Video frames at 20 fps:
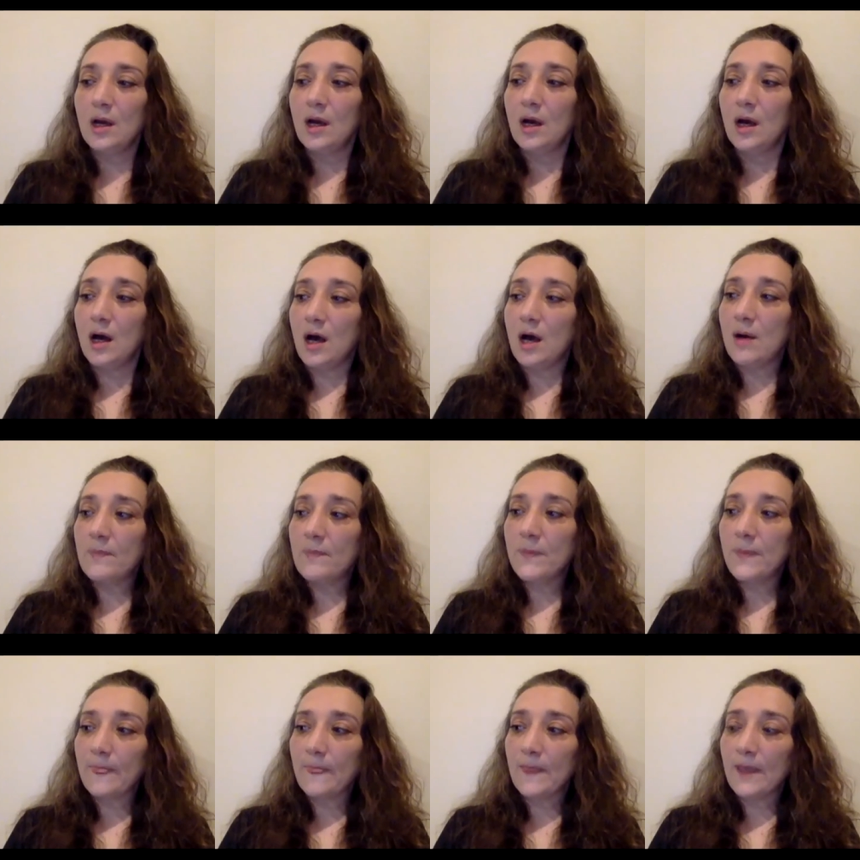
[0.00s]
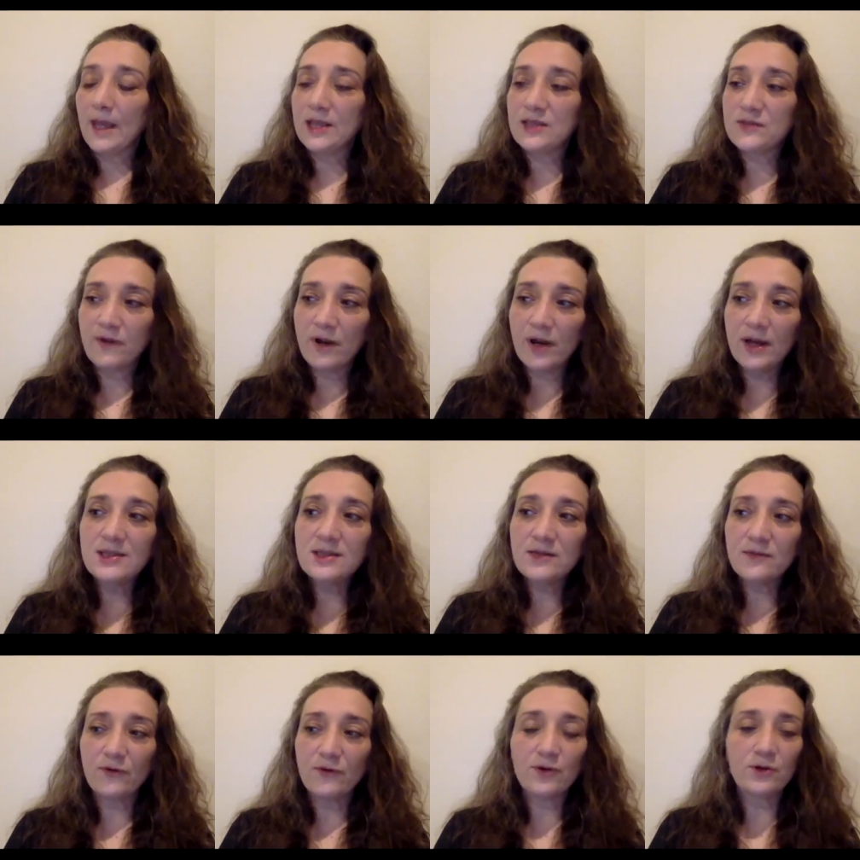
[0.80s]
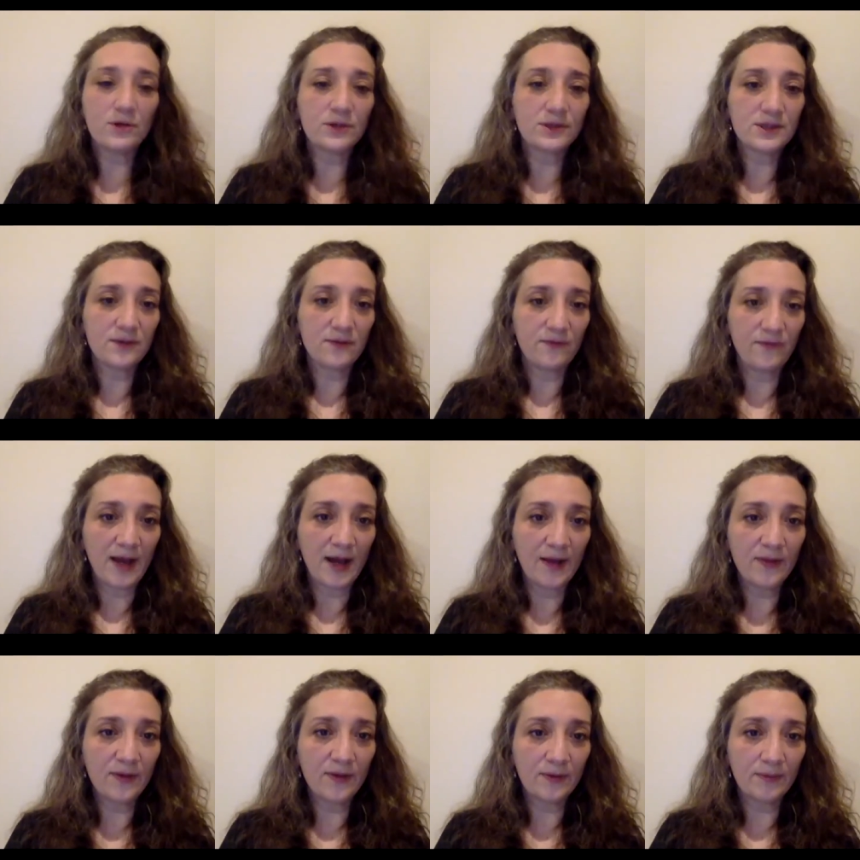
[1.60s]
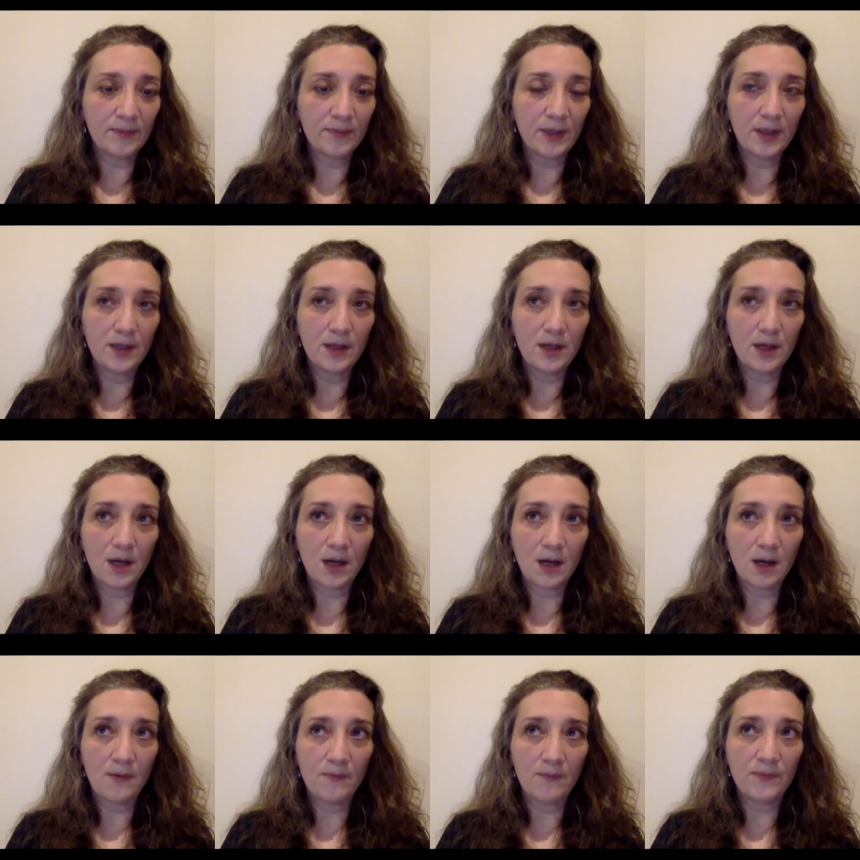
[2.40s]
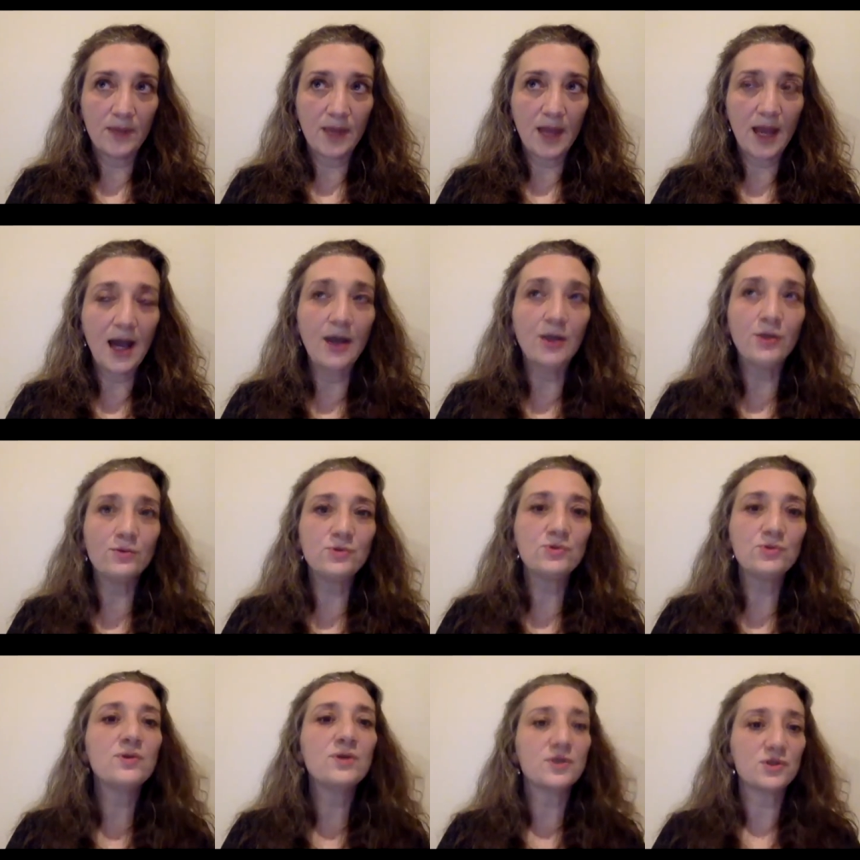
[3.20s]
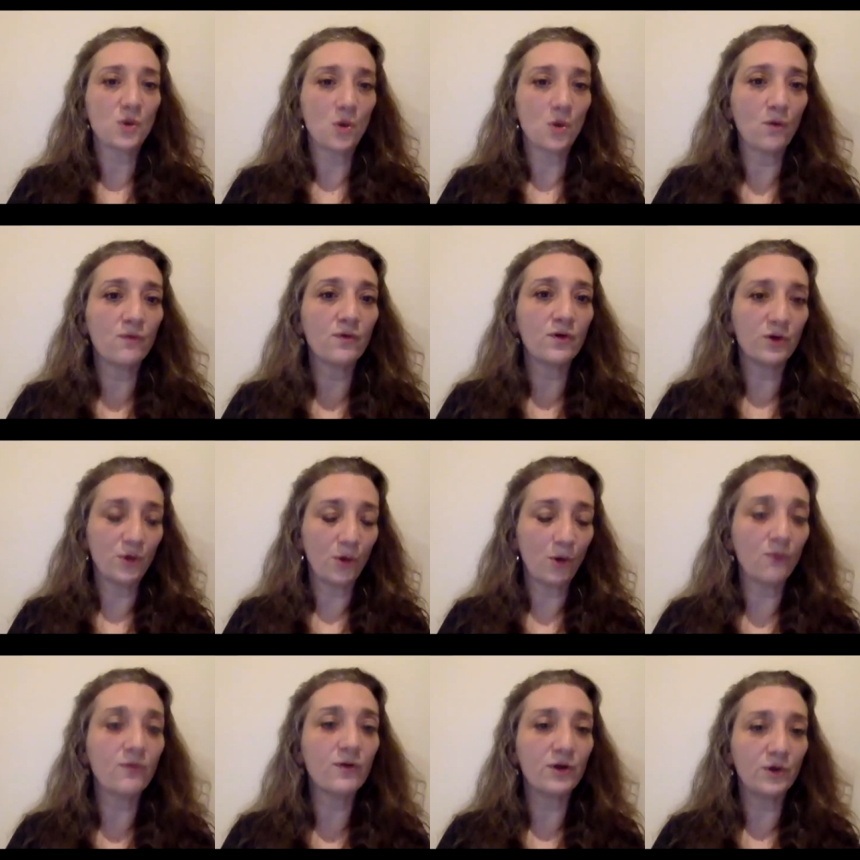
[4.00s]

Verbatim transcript: Um, it's very difficult to fathom um, how you do this over and over